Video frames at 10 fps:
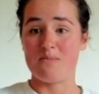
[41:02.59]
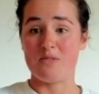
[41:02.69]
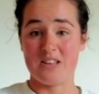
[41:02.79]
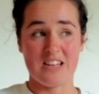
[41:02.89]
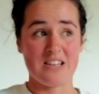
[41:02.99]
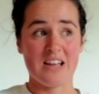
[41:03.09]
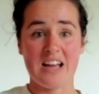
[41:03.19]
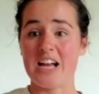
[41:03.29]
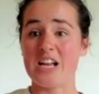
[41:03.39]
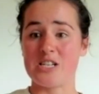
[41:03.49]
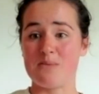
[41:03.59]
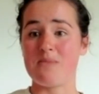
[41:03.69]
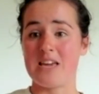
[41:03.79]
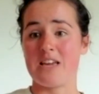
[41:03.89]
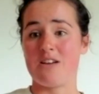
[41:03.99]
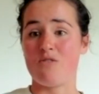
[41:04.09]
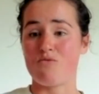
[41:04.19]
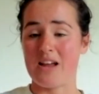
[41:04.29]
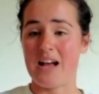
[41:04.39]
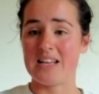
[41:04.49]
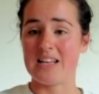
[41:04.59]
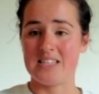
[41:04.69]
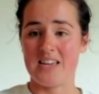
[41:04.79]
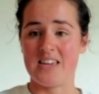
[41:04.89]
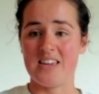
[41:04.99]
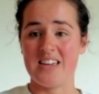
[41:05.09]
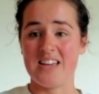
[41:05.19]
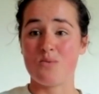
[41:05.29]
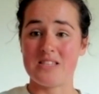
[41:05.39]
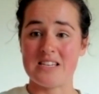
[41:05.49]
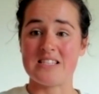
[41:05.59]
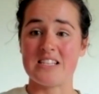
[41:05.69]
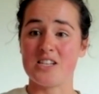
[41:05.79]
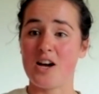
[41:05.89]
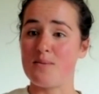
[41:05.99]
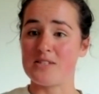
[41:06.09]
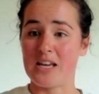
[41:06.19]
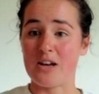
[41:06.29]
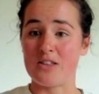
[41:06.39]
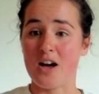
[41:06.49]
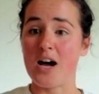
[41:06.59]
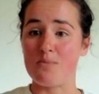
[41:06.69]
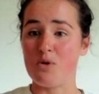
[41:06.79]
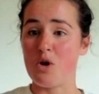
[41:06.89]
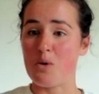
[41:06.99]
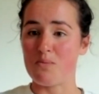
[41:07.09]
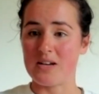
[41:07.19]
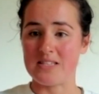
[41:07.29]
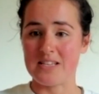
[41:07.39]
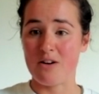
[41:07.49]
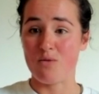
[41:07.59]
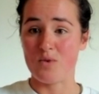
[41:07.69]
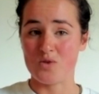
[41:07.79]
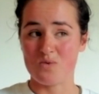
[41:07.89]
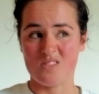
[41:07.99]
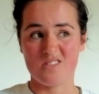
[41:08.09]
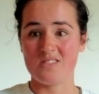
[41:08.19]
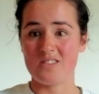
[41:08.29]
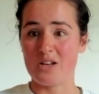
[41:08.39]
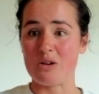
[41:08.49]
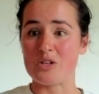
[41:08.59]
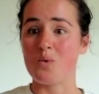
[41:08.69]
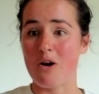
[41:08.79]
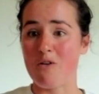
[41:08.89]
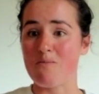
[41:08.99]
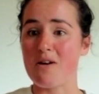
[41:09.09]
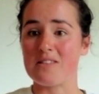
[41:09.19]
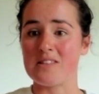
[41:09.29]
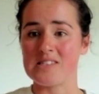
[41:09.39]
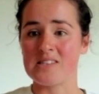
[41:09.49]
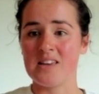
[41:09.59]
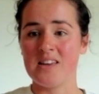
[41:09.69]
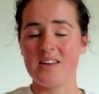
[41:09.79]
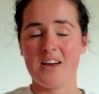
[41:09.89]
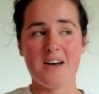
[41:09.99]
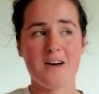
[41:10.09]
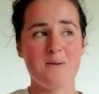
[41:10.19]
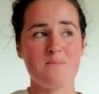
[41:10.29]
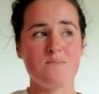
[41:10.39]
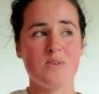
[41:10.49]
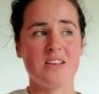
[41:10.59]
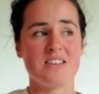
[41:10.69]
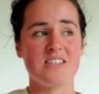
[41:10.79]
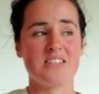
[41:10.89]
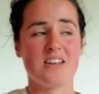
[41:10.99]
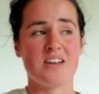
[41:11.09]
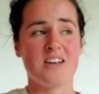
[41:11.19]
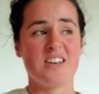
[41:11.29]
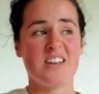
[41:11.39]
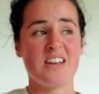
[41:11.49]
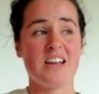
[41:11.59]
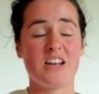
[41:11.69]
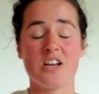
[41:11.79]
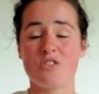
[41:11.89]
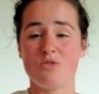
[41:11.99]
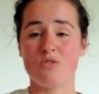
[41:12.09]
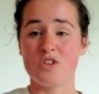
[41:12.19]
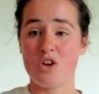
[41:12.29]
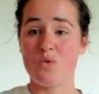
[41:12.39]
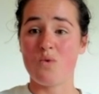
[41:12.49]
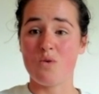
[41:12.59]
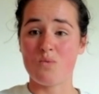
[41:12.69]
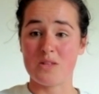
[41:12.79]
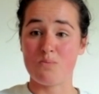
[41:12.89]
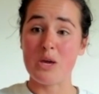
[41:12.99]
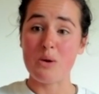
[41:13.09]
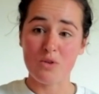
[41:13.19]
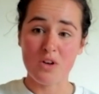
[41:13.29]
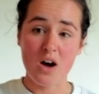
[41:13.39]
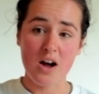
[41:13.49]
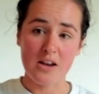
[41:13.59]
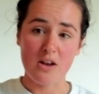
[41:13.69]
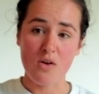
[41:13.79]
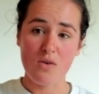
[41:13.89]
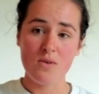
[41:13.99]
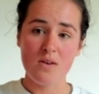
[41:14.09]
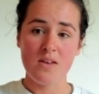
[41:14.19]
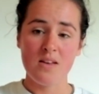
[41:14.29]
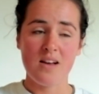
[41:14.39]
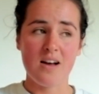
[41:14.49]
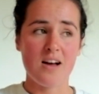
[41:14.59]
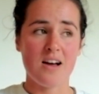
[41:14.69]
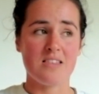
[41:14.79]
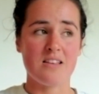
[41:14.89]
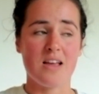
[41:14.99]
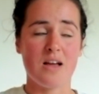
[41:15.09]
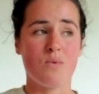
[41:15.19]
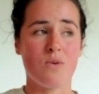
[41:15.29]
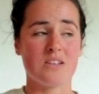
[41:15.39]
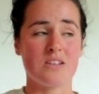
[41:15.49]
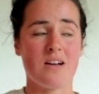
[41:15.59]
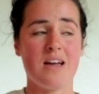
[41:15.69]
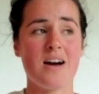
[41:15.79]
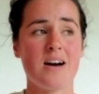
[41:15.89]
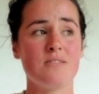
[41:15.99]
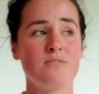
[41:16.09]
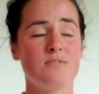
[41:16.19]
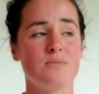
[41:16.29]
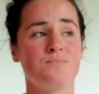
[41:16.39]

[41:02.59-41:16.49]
and actually make it a reality within the timescale that I put on myself, which was 12 months. And I thought, what, with the people that I know and the networks that I have